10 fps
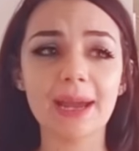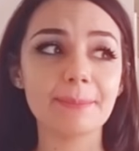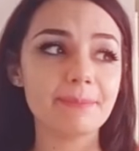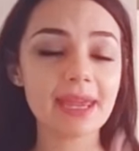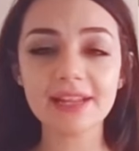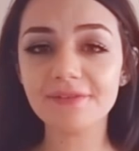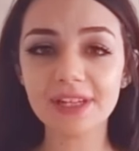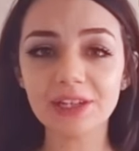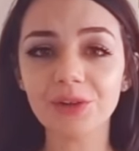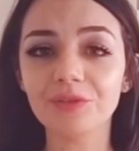I made a
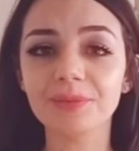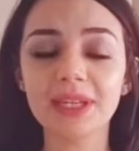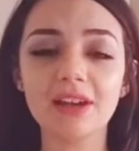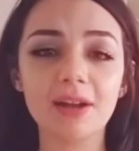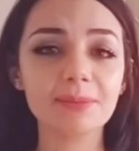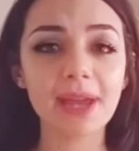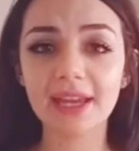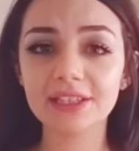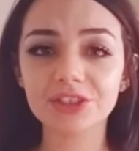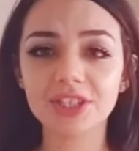video of me
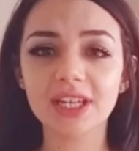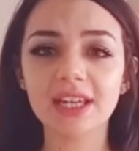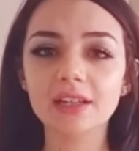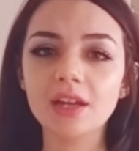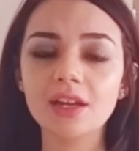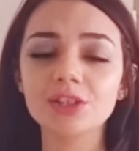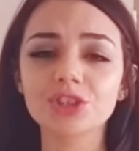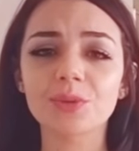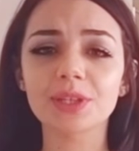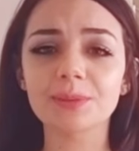unpackaging it,
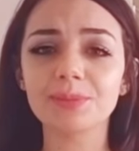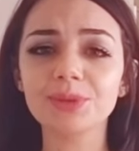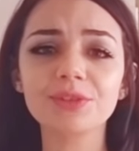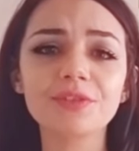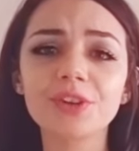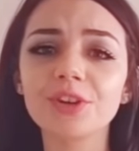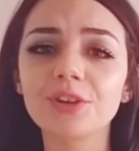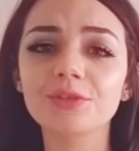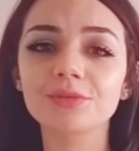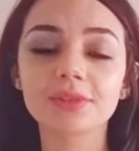showing the
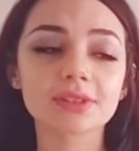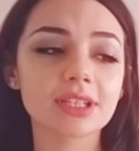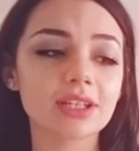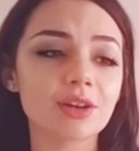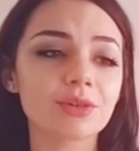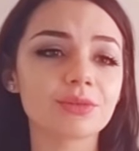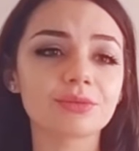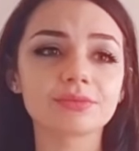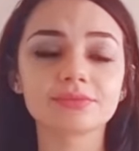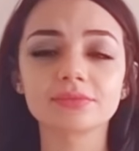beautiful, you
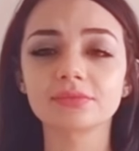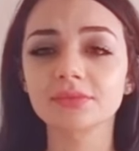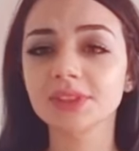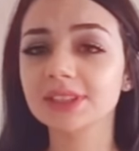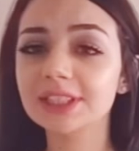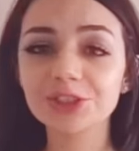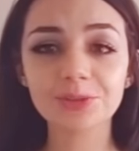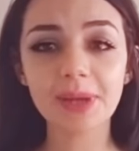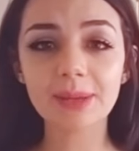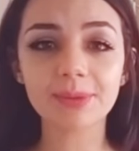know,
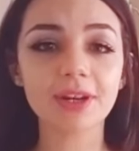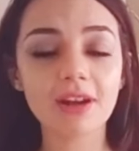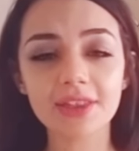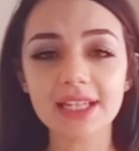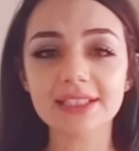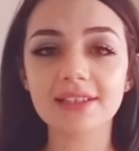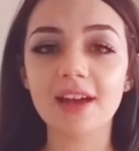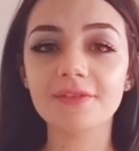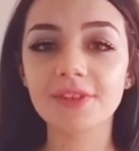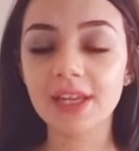tissue paper, all that
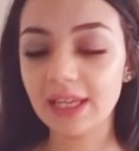stuff.